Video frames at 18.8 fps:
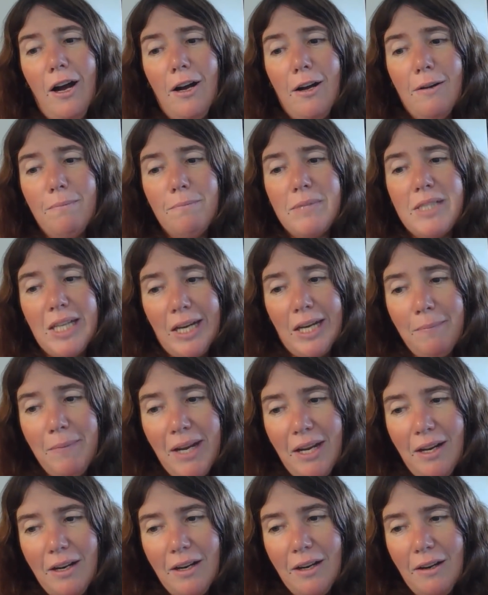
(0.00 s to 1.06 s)
Um,
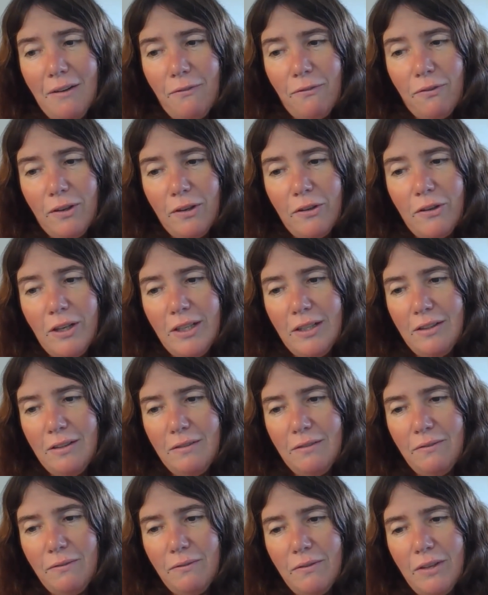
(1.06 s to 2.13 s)
Tammy, if we're
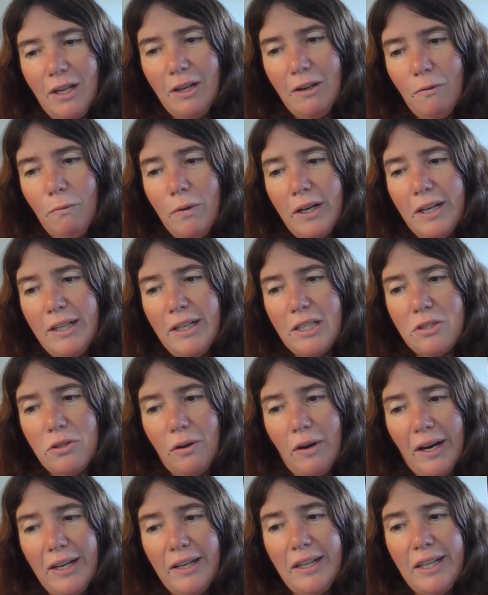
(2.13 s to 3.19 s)
gonna we're gonna
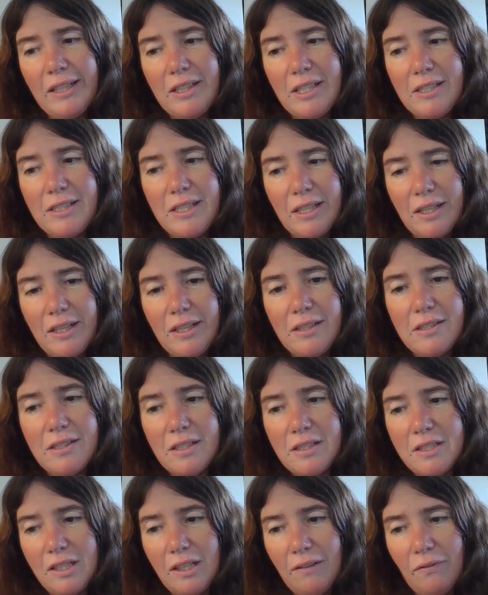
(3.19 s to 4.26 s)
try and get the tickets
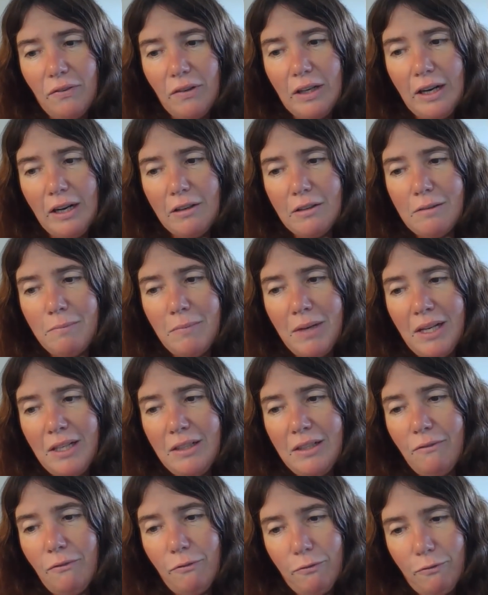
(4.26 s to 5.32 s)
this year for
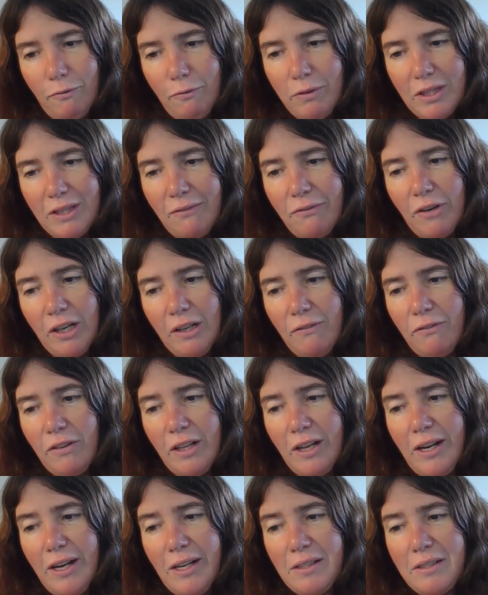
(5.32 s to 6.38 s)
Elkmont with the
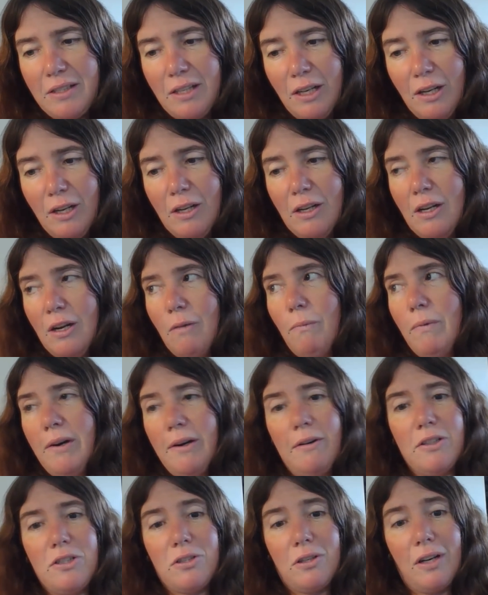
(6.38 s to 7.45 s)
Fireflies. We
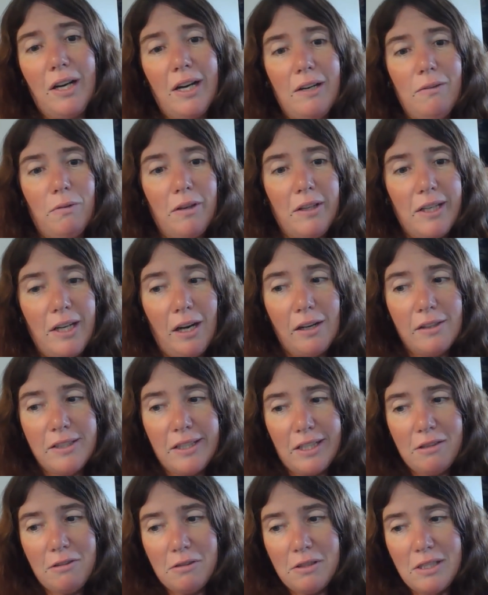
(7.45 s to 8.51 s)
will try really hard to
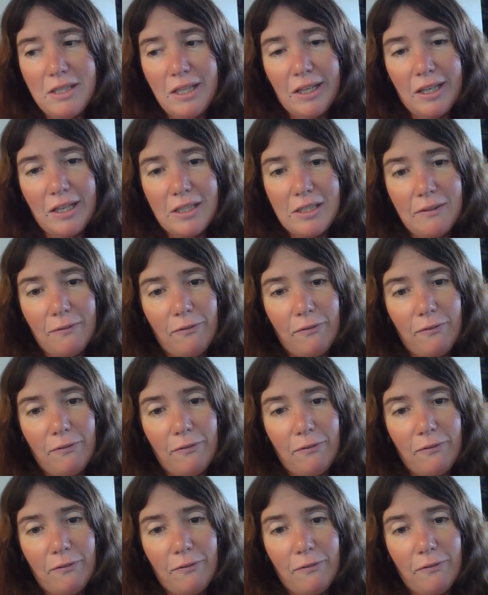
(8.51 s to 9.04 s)
get those tickets.